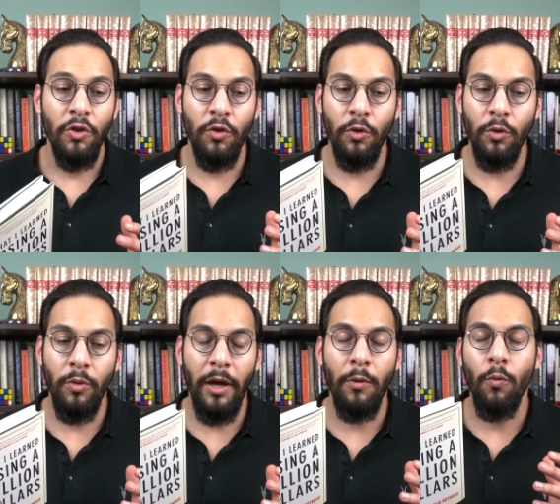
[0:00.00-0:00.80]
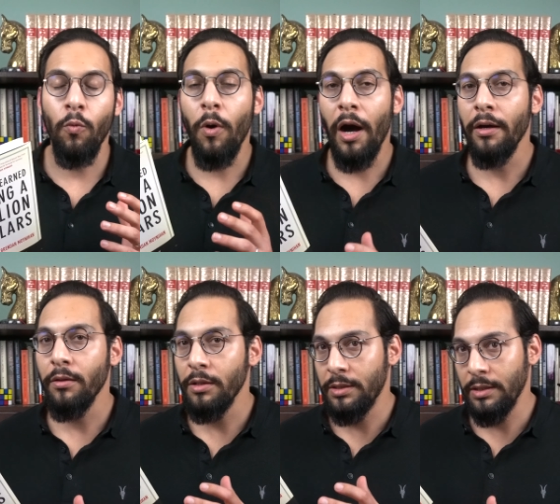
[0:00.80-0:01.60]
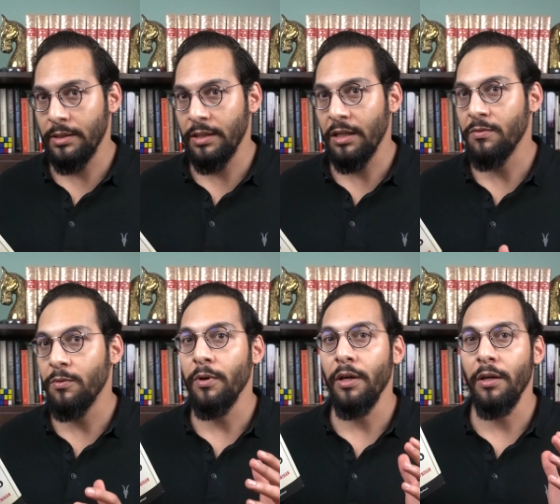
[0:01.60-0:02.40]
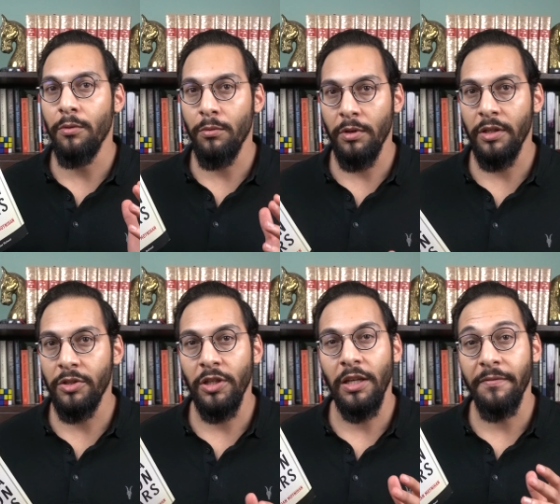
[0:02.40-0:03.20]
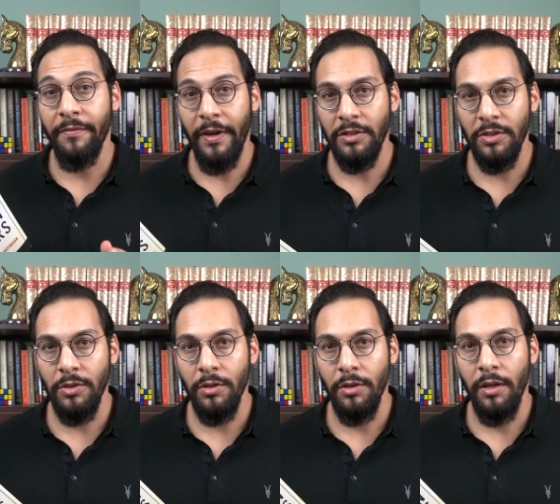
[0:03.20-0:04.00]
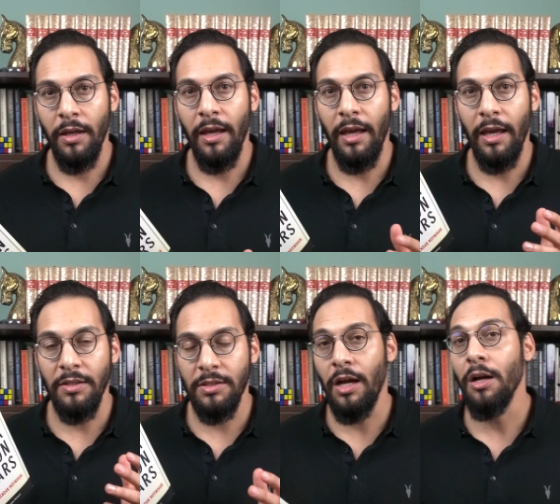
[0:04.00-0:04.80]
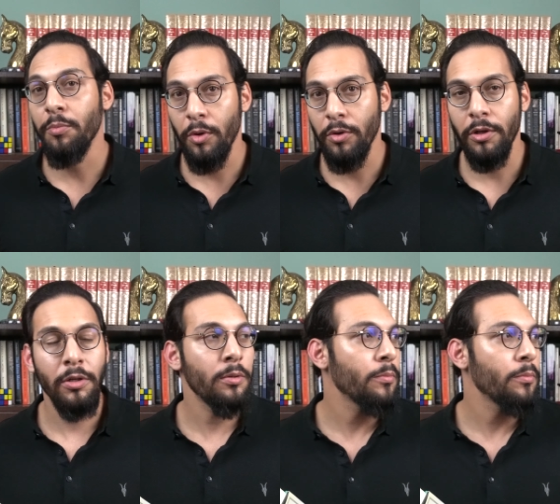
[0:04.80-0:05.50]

to a wildly successful and rich investor and stockbroker.